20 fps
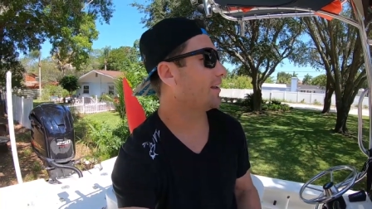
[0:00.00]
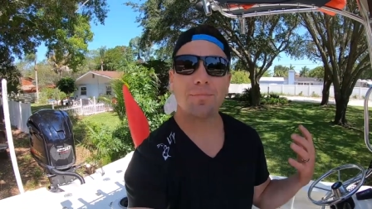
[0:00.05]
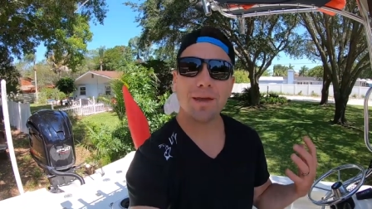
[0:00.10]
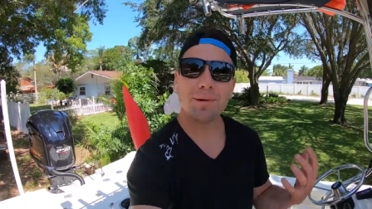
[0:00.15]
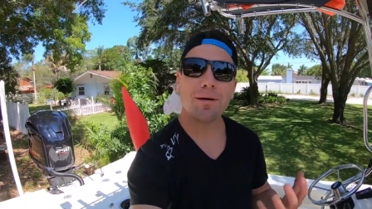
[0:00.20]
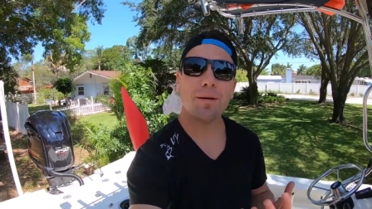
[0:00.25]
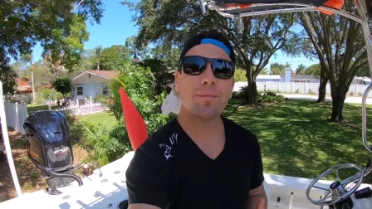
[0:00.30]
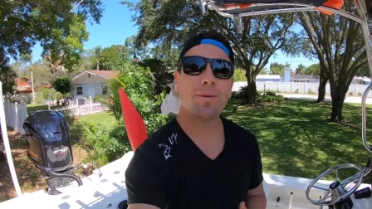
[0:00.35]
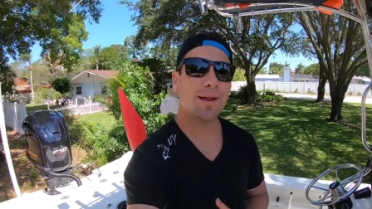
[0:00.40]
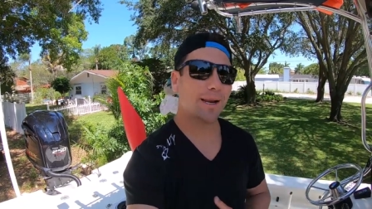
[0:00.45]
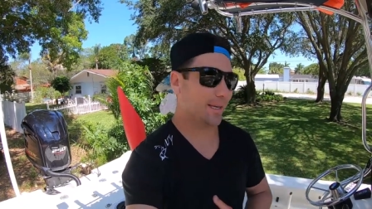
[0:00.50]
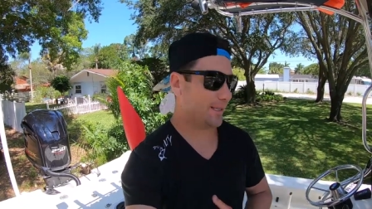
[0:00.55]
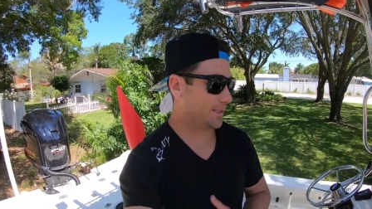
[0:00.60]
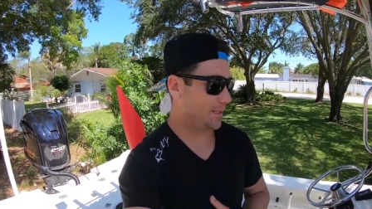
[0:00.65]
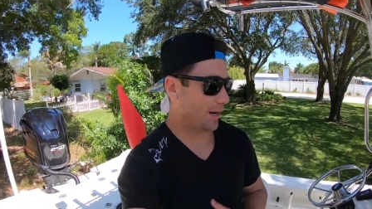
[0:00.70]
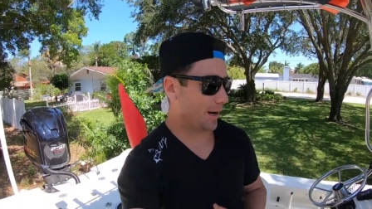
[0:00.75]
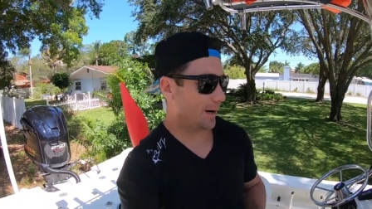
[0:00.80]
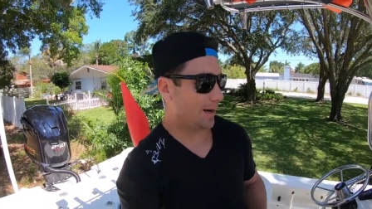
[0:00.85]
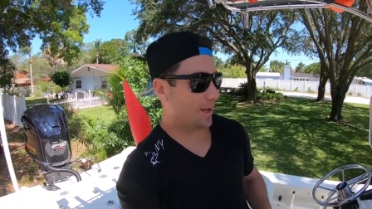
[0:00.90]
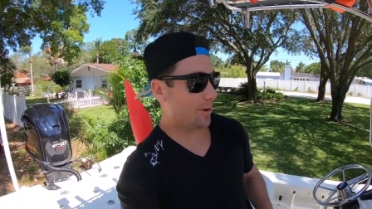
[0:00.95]
Me and my buddy
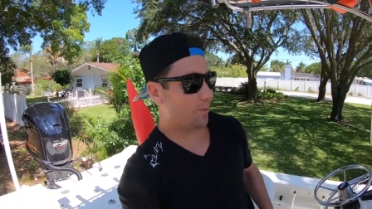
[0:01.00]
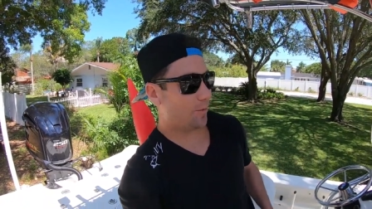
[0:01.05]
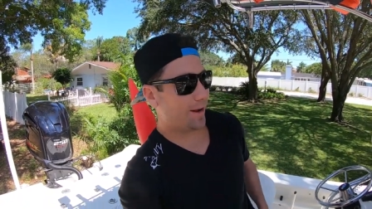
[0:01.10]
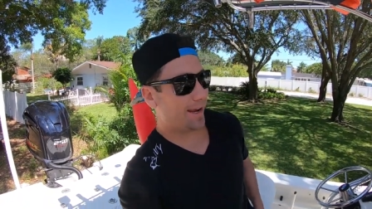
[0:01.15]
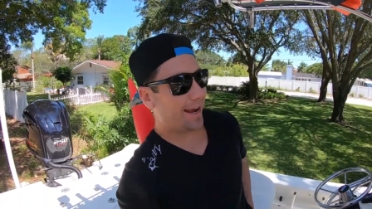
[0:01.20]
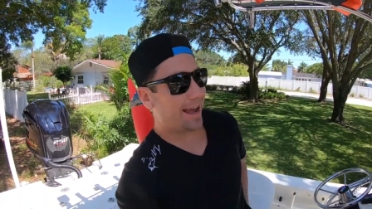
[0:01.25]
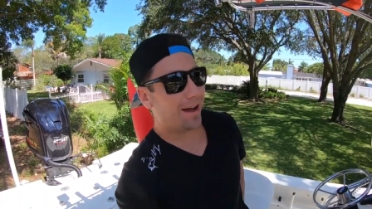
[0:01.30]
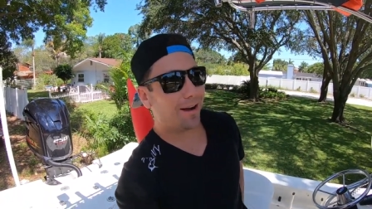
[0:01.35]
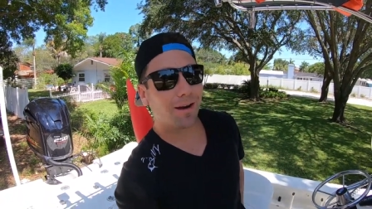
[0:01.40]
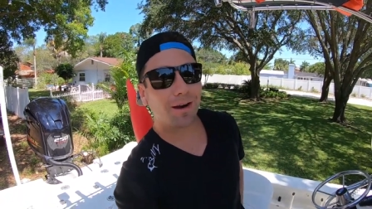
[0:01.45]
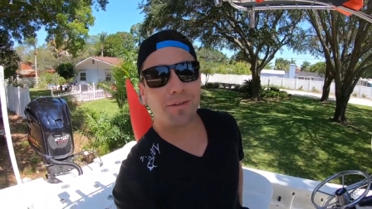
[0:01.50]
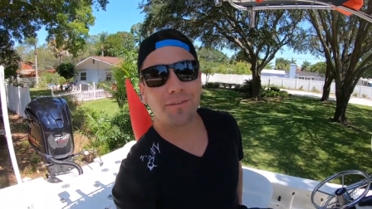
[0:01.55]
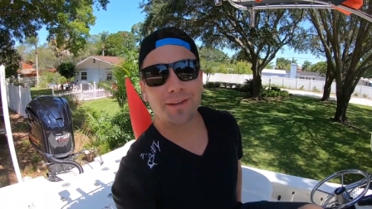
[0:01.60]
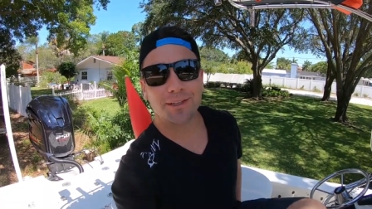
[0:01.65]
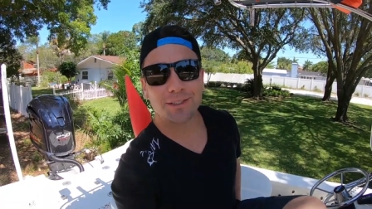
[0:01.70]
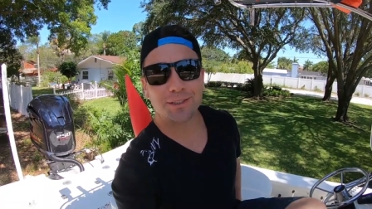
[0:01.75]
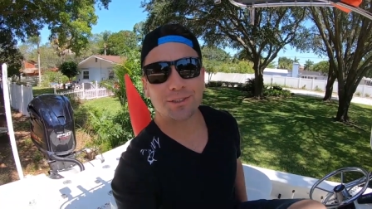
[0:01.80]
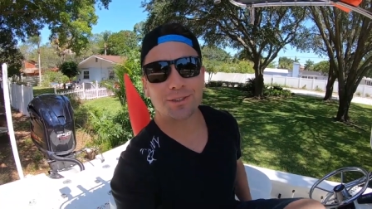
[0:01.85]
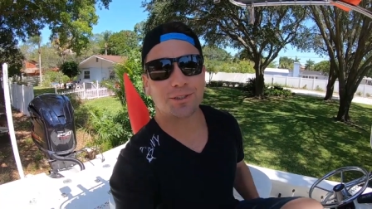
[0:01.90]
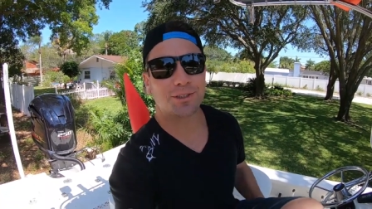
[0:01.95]
Donnie went out on
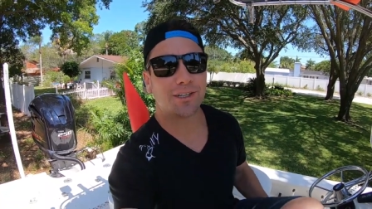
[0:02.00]
this